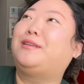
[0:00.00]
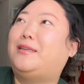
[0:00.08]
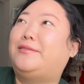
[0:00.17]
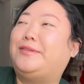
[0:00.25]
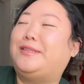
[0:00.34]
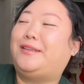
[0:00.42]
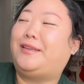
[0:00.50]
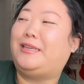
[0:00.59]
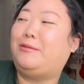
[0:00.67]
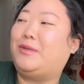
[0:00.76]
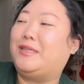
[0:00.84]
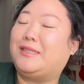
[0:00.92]
given to
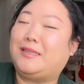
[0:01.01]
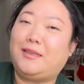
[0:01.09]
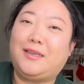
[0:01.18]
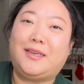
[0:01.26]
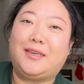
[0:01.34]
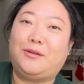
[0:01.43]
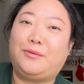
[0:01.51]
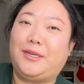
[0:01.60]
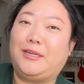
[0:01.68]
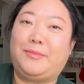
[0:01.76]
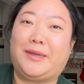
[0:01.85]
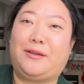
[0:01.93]
him is he can
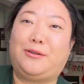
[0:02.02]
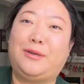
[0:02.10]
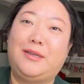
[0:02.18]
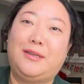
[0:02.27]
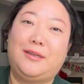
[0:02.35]
read about